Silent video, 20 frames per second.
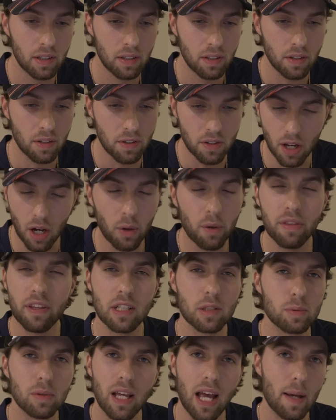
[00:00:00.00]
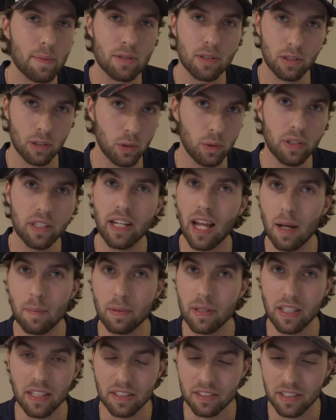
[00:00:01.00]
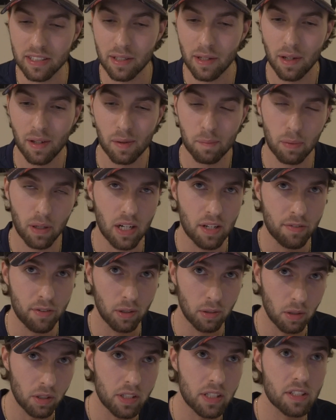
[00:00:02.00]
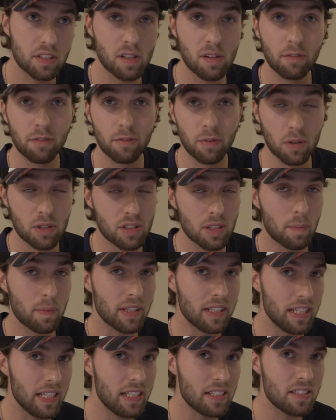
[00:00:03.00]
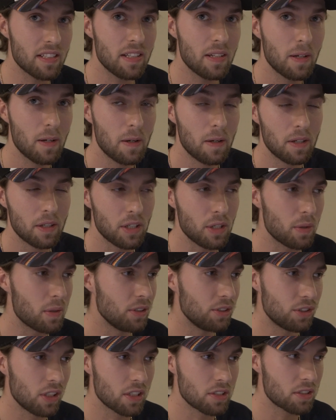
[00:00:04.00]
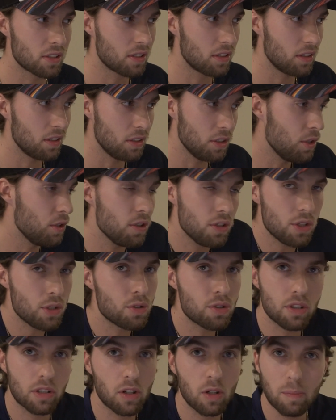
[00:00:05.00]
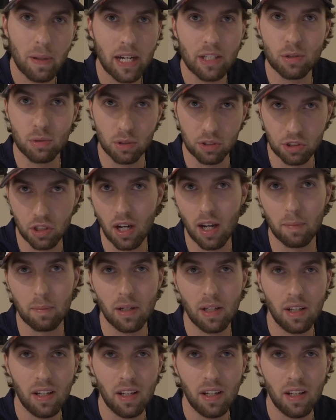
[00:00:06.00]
No, things will absolutely not be easy. But if you're looking for something easy, you should go back to a job.